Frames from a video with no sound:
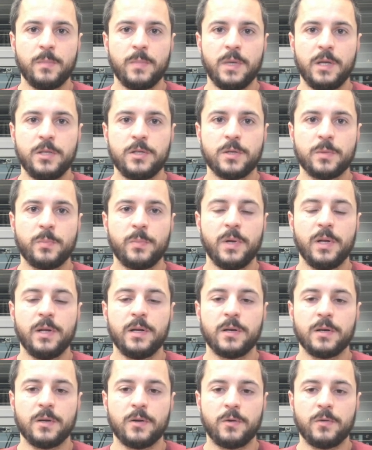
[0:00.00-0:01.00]
and major
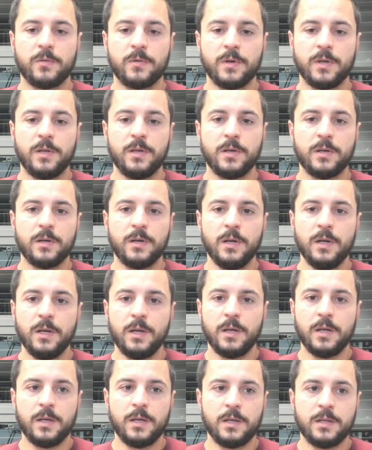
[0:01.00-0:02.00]
player over here
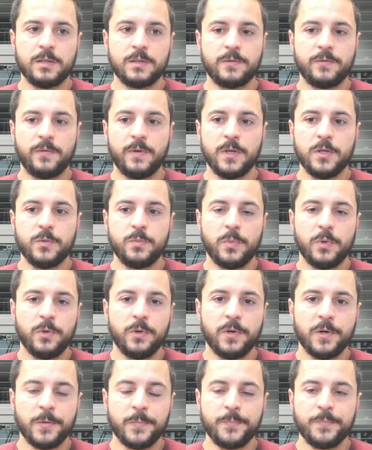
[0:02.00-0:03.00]
is
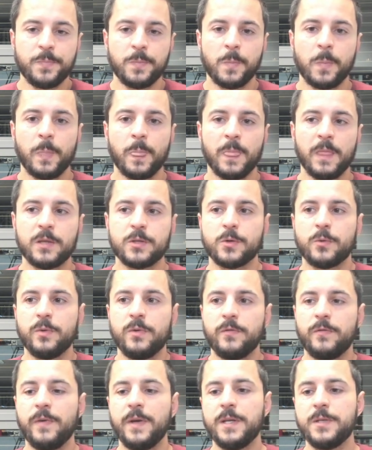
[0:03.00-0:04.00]
Facebook. So
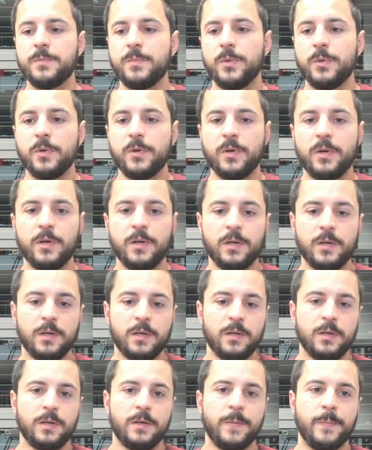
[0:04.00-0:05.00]
in Facebook,
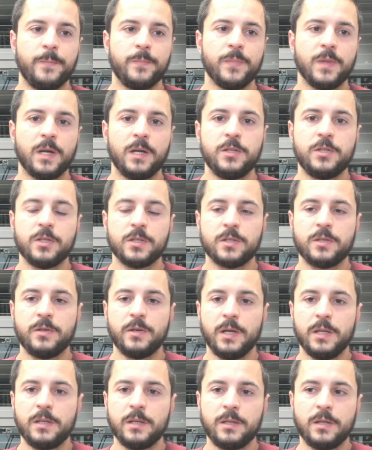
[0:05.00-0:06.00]
I just
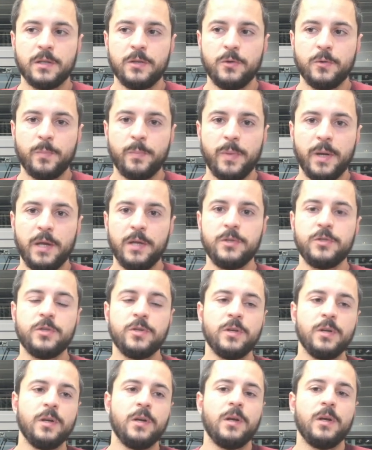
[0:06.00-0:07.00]
created a new
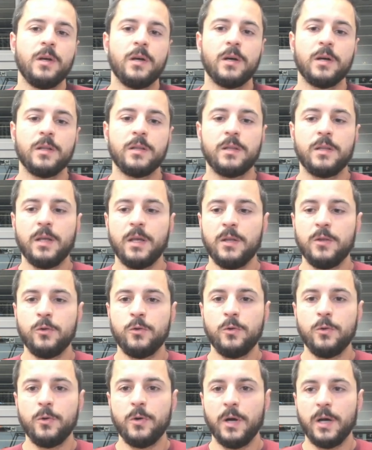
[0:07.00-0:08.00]
page. They
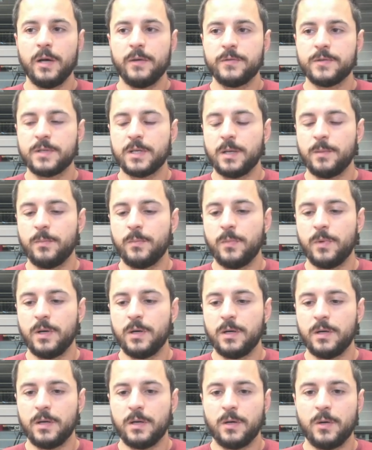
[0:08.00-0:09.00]
do have some
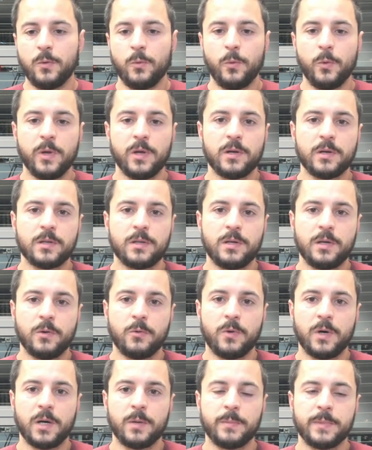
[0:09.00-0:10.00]
weird
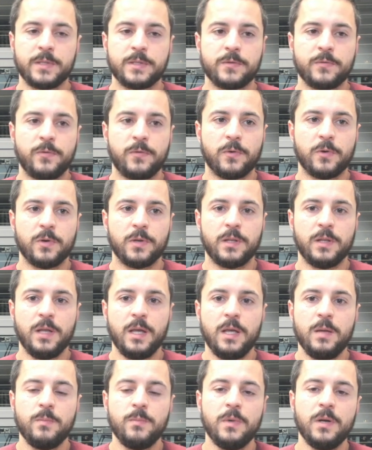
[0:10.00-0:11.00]
requirements for a
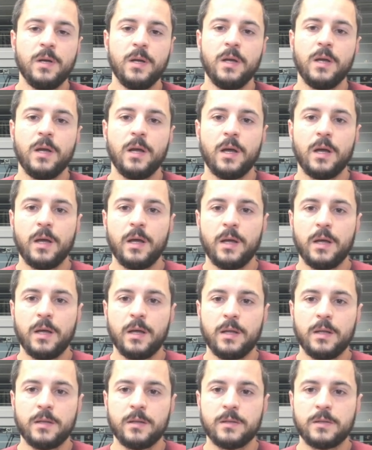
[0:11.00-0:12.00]
name,
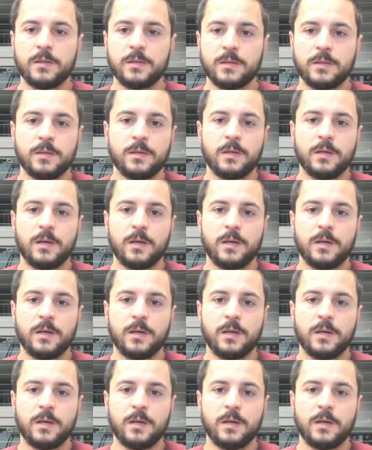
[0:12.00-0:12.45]
and